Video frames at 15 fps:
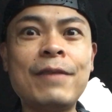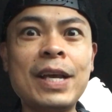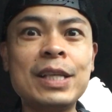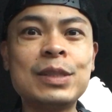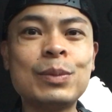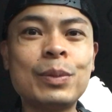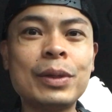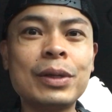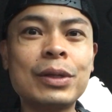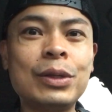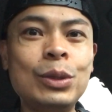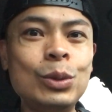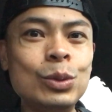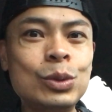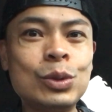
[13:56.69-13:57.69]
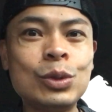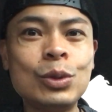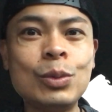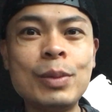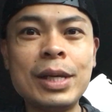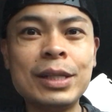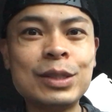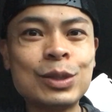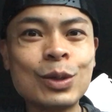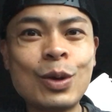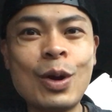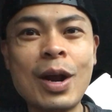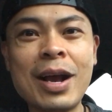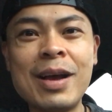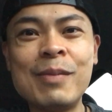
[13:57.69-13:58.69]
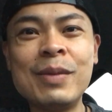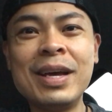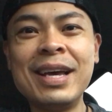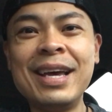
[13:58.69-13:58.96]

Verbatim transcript: Facebook, YouTube, Instagram,